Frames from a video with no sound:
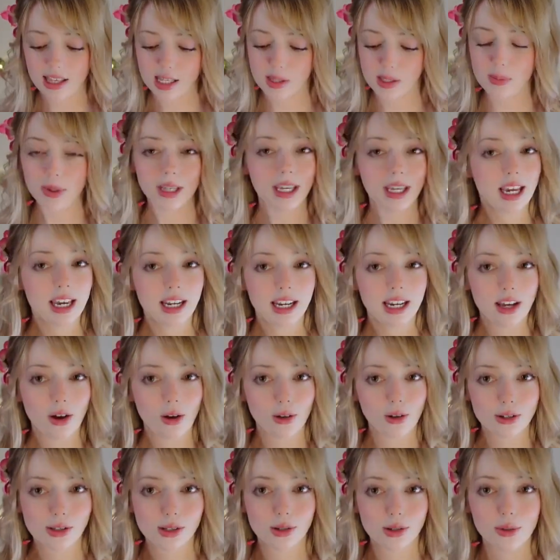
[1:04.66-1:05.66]
This bikini
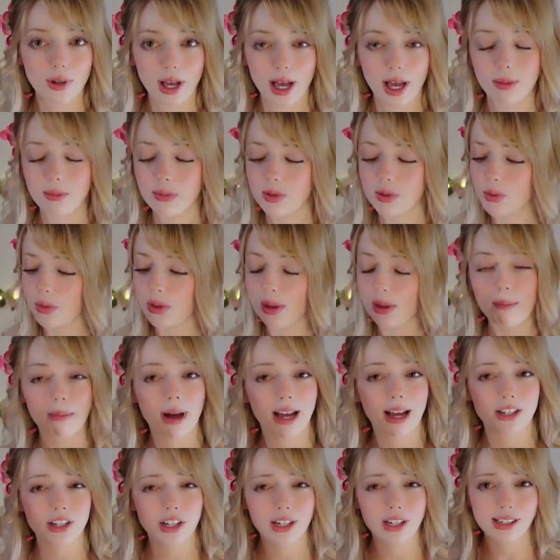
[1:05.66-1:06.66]
also comes with a
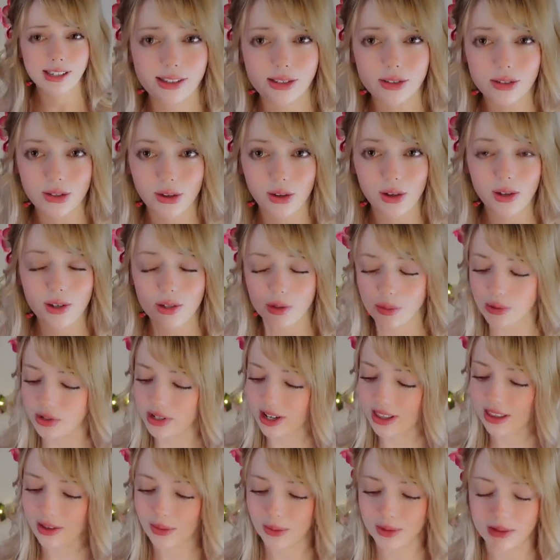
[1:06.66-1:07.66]
matching skirt, which
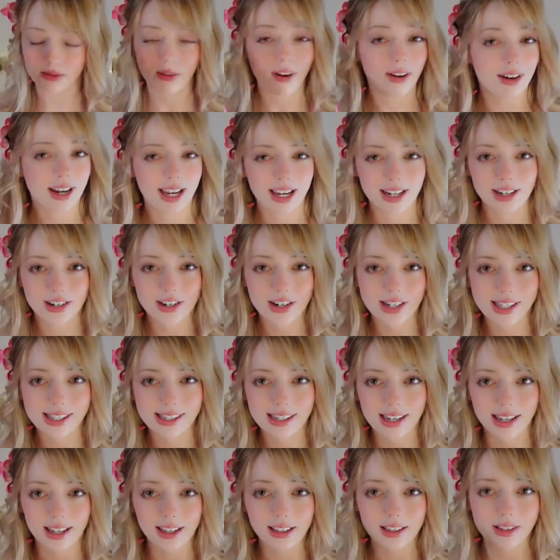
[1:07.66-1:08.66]
I thought was very
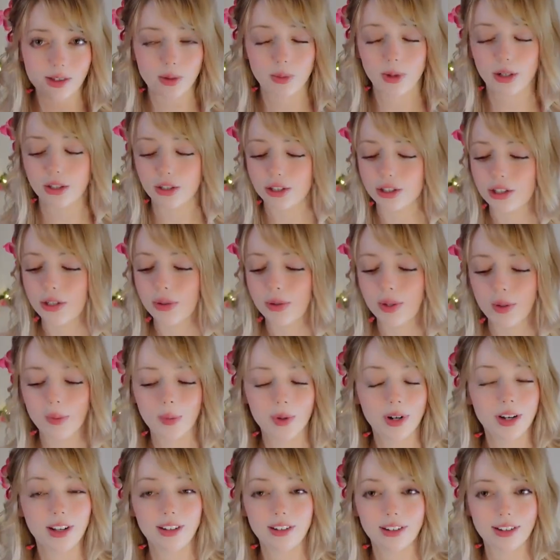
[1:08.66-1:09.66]
interesting. So I'll show you
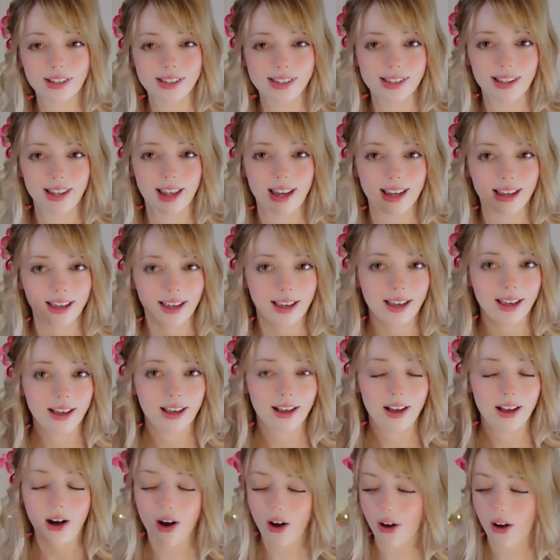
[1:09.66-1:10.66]
what it looks like
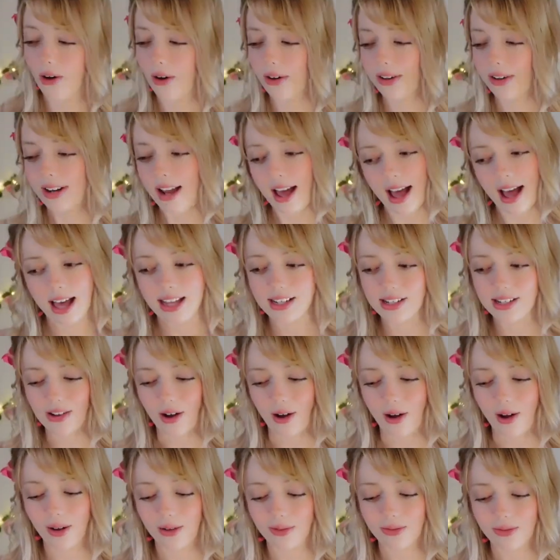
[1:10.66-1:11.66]
on and
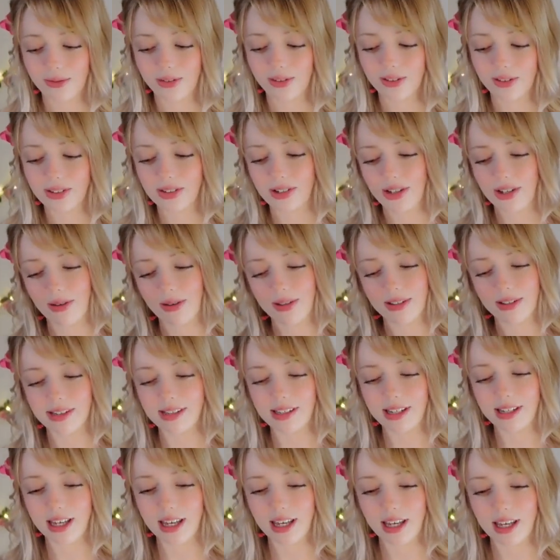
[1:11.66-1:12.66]
off so you can
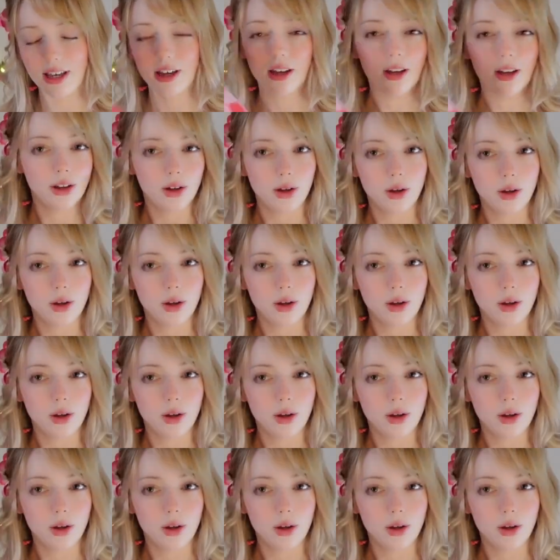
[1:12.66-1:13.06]
see